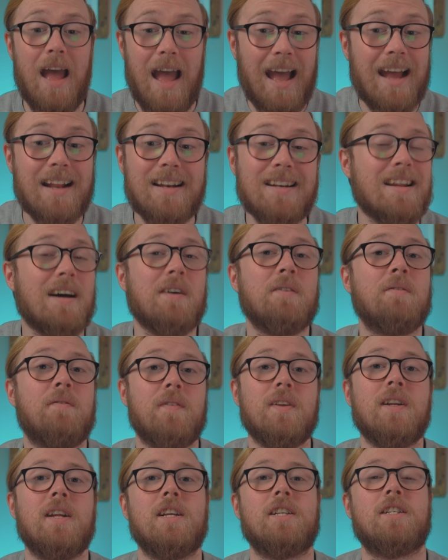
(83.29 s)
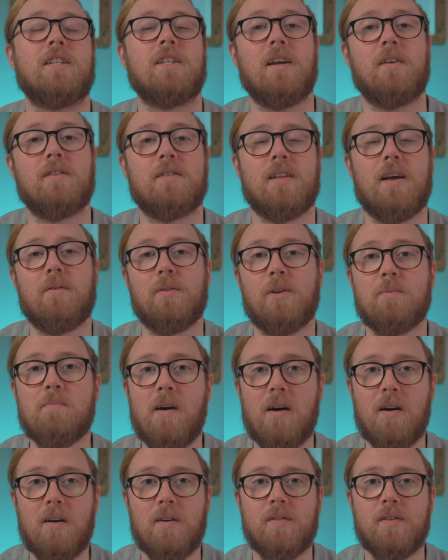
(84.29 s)
had now finished, and I was now on a
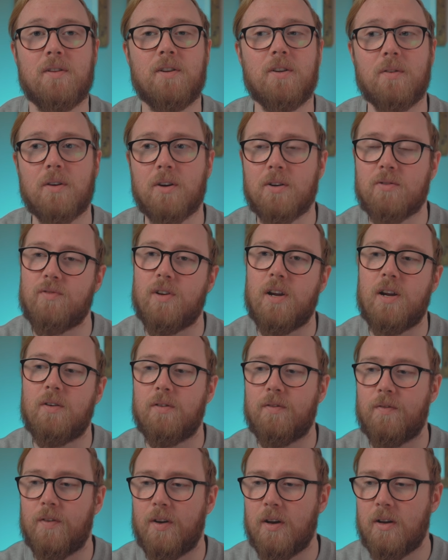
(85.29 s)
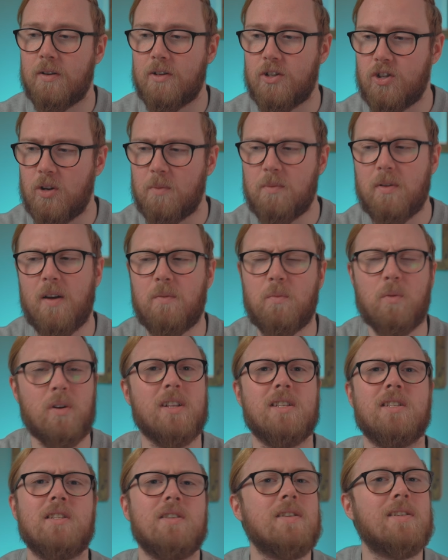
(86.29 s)
path to do a career with a job that I
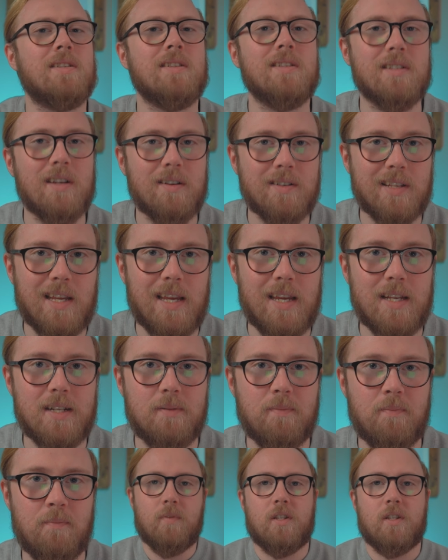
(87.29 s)
wanted to do since I was a kid.